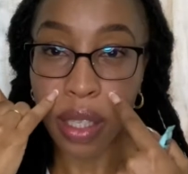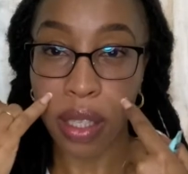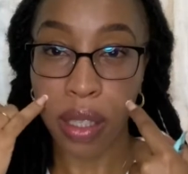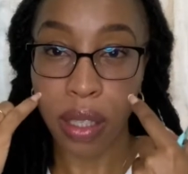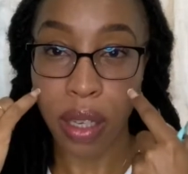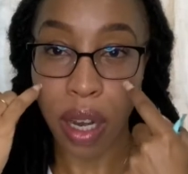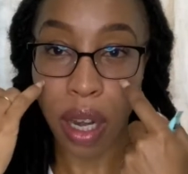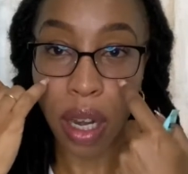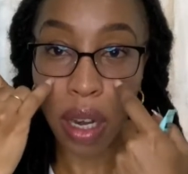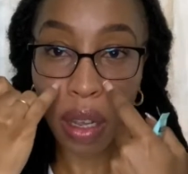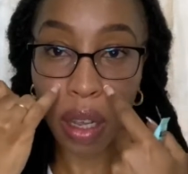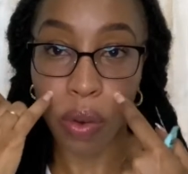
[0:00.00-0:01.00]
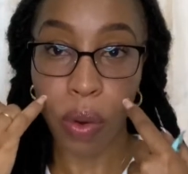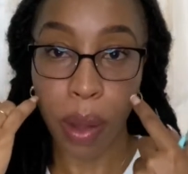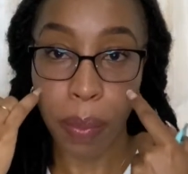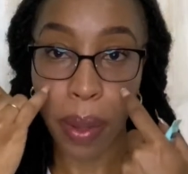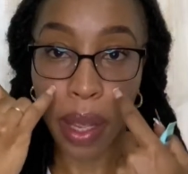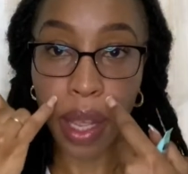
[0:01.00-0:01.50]
to look or
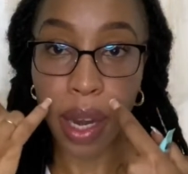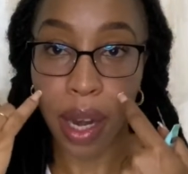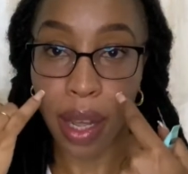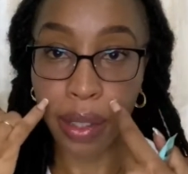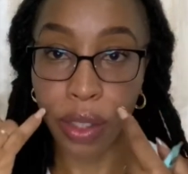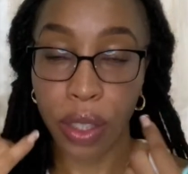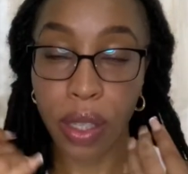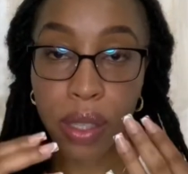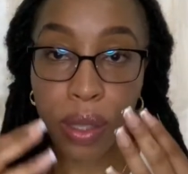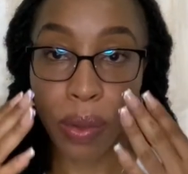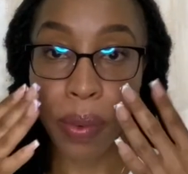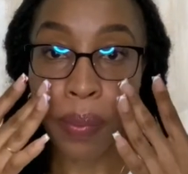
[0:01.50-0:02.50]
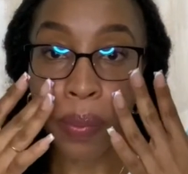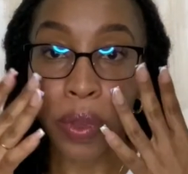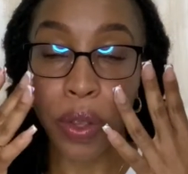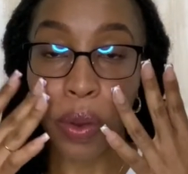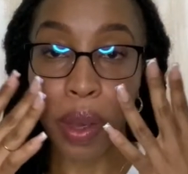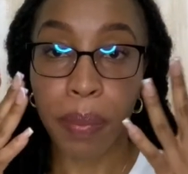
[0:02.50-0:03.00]
appear larger so
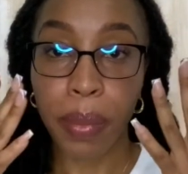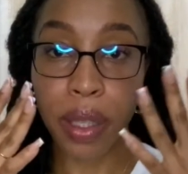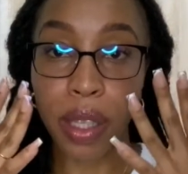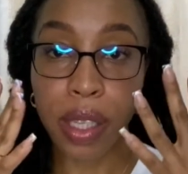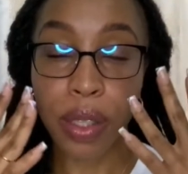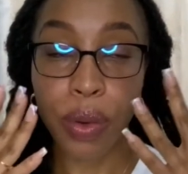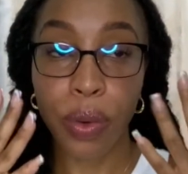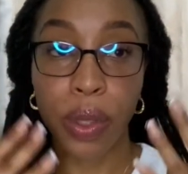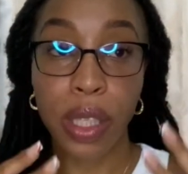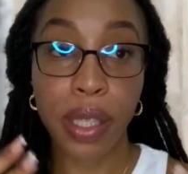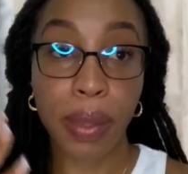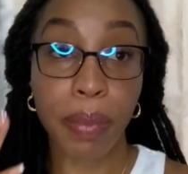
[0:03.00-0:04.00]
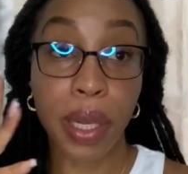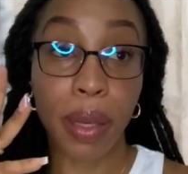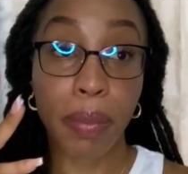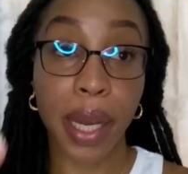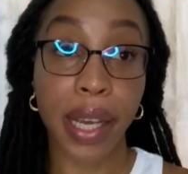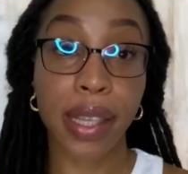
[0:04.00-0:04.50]
you can put this on to
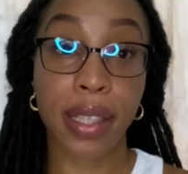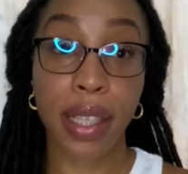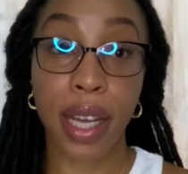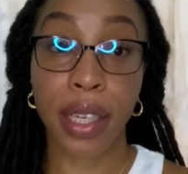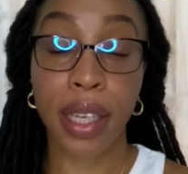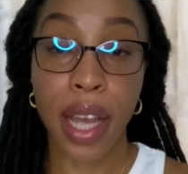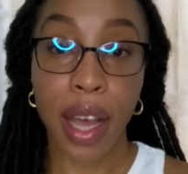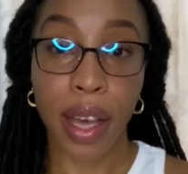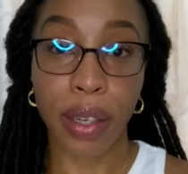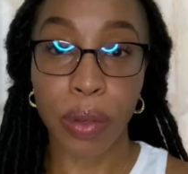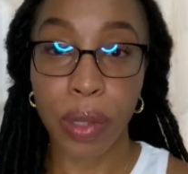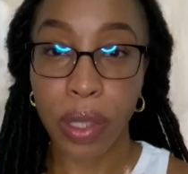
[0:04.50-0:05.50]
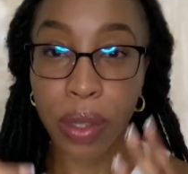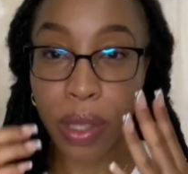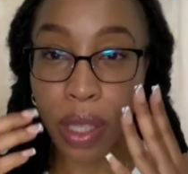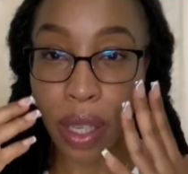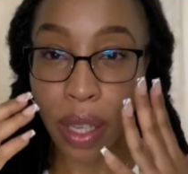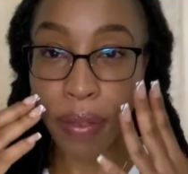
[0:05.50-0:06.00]
minimize that and also to
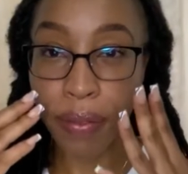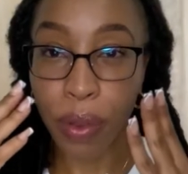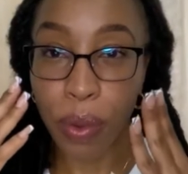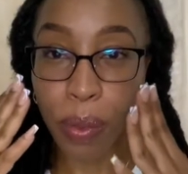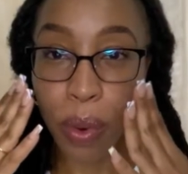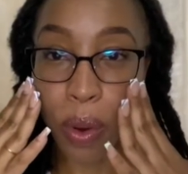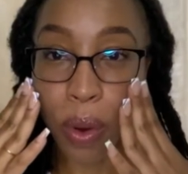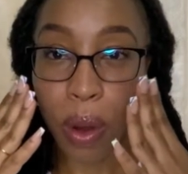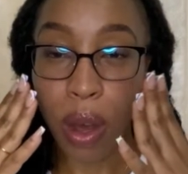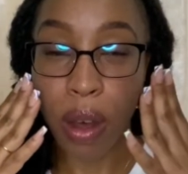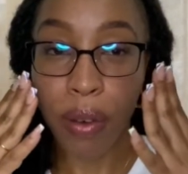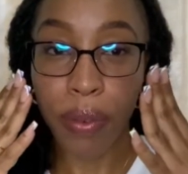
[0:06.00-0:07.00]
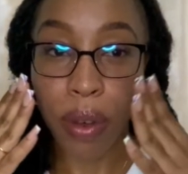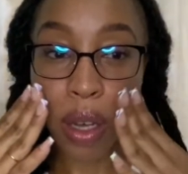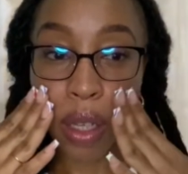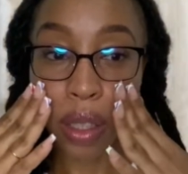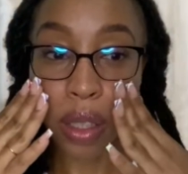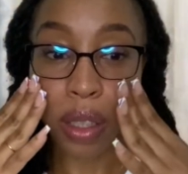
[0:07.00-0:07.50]
give you more of
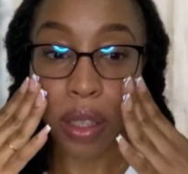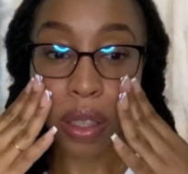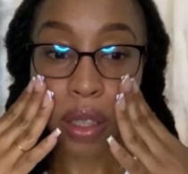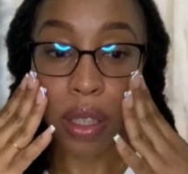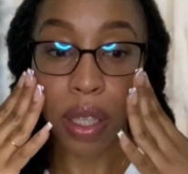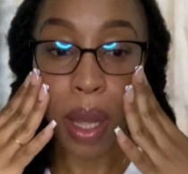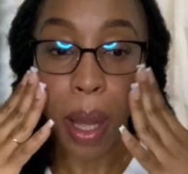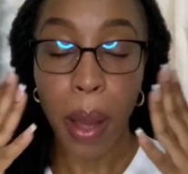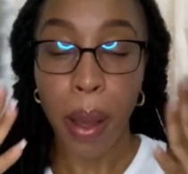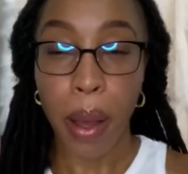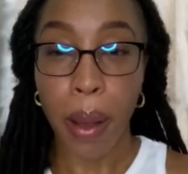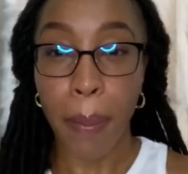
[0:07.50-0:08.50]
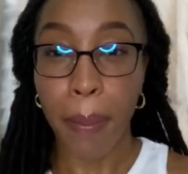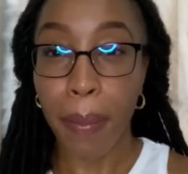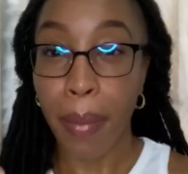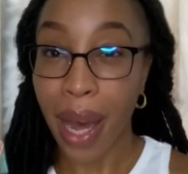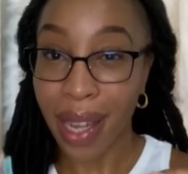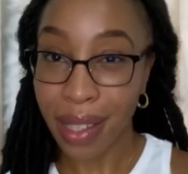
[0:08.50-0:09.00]
a
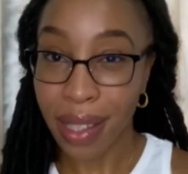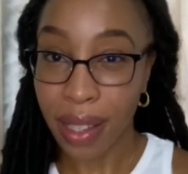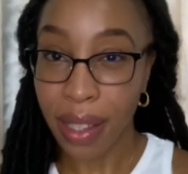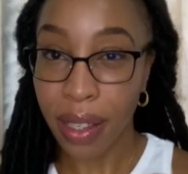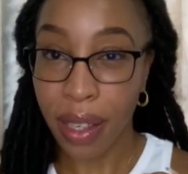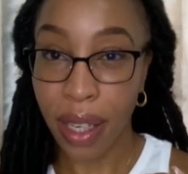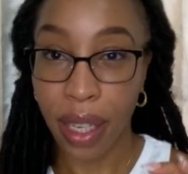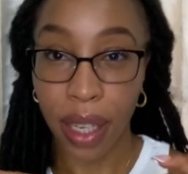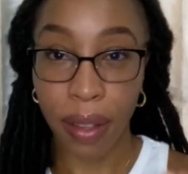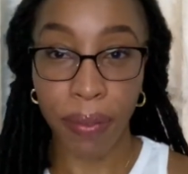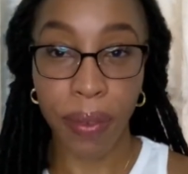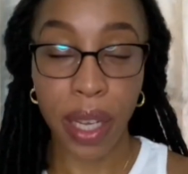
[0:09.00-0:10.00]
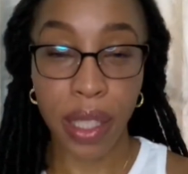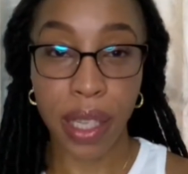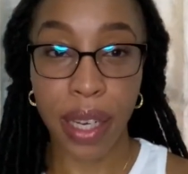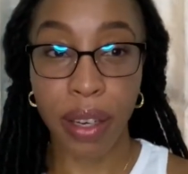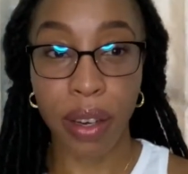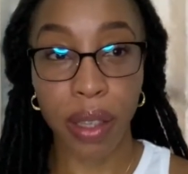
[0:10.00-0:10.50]
matte effect
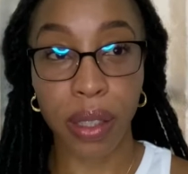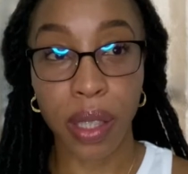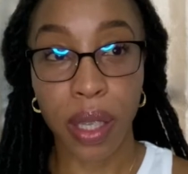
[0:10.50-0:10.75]
and not